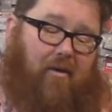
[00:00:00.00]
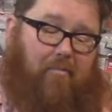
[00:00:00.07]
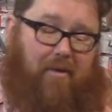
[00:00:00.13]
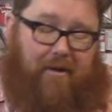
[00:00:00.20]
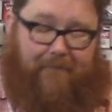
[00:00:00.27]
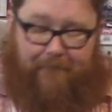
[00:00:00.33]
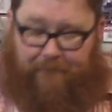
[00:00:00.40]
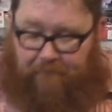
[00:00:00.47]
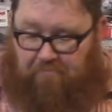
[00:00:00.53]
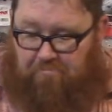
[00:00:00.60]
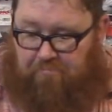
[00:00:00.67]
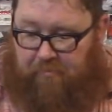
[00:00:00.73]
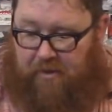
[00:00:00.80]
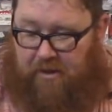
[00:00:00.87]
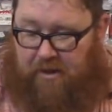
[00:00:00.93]
But
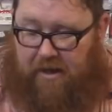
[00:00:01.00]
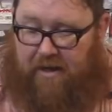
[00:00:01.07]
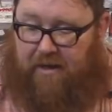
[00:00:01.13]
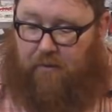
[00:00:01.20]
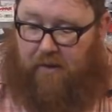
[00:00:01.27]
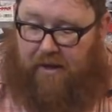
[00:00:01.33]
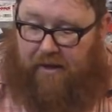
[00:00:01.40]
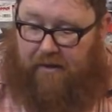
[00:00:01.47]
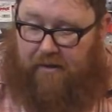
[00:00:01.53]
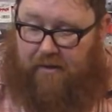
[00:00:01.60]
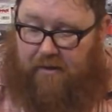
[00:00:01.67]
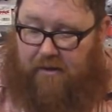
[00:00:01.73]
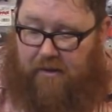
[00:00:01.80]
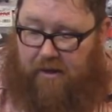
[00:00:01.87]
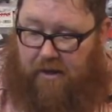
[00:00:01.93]
anyway,
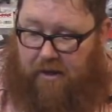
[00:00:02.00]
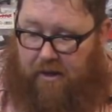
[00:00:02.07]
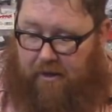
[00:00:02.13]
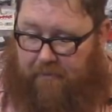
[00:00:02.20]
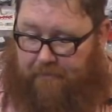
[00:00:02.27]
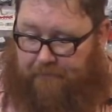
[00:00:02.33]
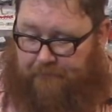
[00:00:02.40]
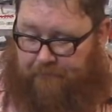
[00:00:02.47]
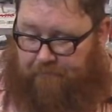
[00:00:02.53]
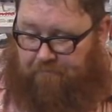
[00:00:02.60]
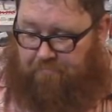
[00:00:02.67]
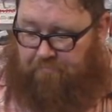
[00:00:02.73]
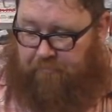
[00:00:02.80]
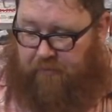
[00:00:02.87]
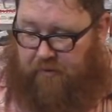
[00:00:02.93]

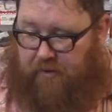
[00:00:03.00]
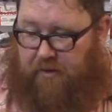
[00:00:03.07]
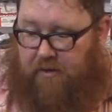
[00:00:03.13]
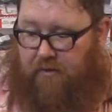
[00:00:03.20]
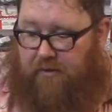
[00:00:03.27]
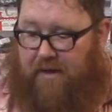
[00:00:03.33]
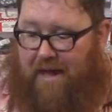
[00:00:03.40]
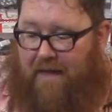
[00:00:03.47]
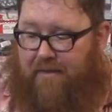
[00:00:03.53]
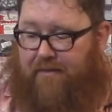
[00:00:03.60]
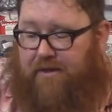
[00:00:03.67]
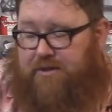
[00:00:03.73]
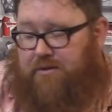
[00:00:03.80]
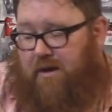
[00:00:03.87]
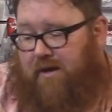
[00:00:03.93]
you know, now that
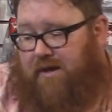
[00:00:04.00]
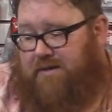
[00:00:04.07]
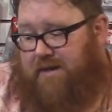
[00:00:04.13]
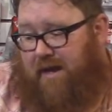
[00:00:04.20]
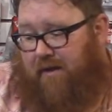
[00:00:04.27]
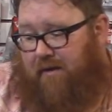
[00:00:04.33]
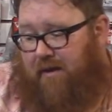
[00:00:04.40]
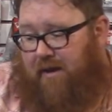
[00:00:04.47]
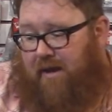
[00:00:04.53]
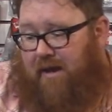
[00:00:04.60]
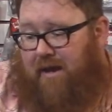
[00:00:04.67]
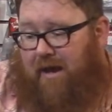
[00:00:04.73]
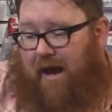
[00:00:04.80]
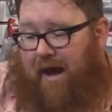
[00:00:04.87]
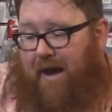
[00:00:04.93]
this truck is out,
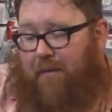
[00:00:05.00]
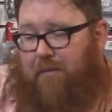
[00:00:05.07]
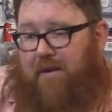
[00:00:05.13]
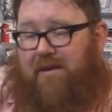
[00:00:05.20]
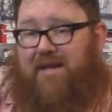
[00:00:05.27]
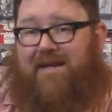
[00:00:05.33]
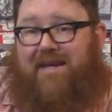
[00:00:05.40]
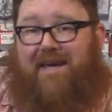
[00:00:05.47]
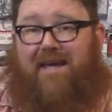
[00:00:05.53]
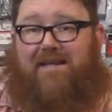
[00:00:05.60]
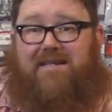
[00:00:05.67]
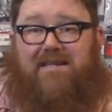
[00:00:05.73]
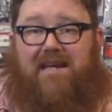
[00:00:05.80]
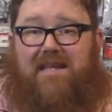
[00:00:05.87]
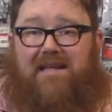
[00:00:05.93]
I really can't
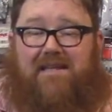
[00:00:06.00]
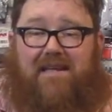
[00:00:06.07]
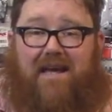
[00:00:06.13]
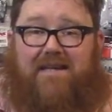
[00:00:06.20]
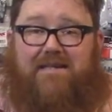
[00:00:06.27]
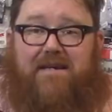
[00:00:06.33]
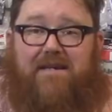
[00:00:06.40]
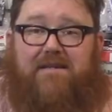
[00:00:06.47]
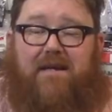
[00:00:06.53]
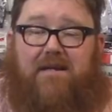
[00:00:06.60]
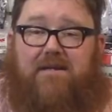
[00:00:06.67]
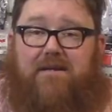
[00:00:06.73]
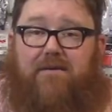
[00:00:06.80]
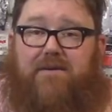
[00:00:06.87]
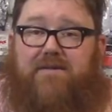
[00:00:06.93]
say that the
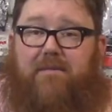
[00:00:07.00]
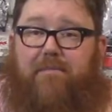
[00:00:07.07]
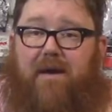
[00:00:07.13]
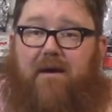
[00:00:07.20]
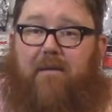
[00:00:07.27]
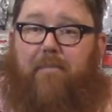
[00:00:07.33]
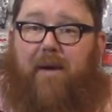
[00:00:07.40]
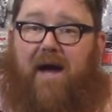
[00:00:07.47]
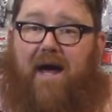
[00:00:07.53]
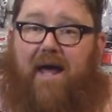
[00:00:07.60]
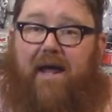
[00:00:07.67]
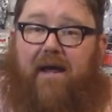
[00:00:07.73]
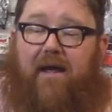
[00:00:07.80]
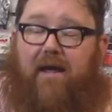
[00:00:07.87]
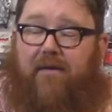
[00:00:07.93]
SCX-10-2 is a better
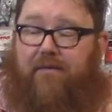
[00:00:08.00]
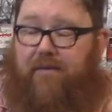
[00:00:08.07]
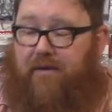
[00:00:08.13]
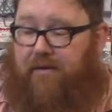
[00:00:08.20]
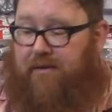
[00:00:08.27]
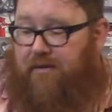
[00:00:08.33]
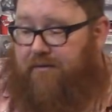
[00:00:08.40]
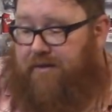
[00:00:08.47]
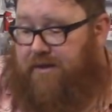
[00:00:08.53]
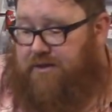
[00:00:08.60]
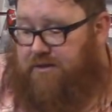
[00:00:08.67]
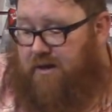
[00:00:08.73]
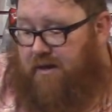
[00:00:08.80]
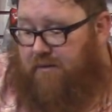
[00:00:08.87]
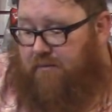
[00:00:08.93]
buy. You know, this
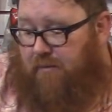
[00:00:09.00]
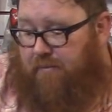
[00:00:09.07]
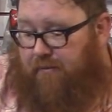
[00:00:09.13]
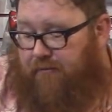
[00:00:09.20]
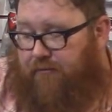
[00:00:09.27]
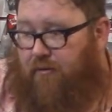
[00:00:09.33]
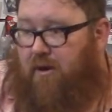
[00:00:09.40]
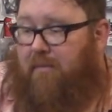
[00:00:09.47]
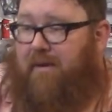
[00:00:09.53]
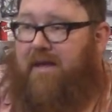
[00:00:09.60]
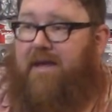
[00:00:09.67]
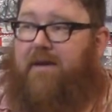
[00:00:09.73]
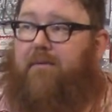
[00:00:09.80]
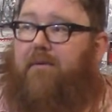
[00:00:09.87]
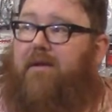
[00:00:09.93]
truck will perform
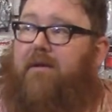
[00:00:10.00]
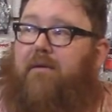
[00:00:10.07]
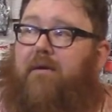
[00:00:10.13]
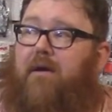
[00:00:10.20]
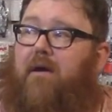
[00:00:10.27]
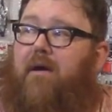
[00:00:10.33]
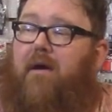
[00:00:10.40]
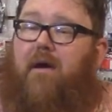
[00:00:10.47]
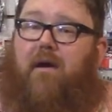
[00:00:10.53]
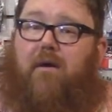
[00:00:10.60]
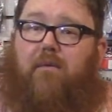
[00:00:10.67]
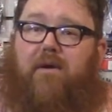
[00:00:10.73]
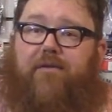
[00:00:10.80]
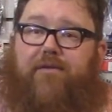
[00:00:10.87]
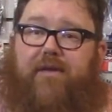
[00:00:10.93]
equally
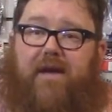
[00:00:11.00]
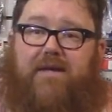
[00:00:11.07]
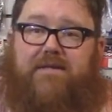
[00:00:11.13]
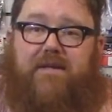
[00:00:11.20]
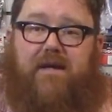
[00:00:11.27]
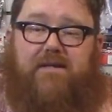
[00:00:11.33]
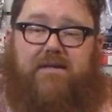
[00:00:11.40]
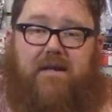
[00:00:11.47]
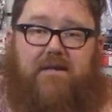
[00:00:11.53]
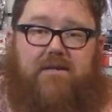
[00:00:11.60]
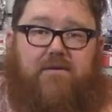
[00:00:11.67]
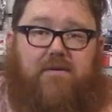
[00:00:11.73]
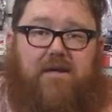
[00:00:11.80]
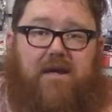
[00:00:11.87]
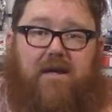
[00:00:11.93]
with the
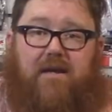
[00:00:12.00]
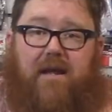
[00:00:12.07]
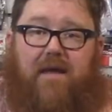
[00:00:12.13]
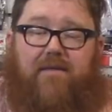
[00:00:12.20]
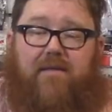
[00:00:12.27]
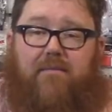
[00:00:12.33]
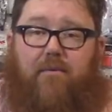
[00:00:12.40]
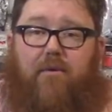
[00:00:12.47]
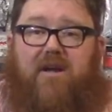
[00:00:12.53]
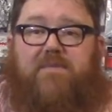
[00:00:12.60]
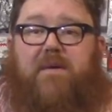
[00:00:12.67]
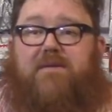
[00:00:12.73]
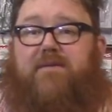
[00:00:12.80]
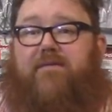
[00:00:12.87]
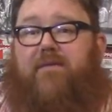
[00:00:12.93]
SCX-10-2 kit and the more
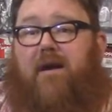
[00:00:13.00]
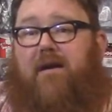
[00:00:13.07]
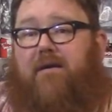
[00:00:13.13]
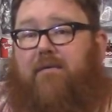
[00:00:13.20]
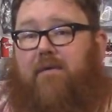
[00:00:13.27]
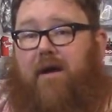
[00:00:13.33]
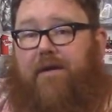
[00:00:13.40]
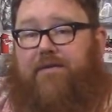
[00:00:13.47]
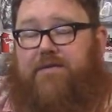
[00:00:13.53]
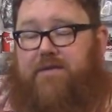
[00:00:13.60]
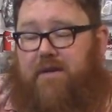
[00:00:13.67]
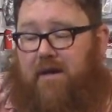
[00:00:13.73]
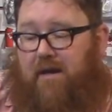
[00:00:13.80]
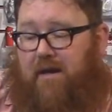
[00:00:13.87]
expensive ready-to-runs,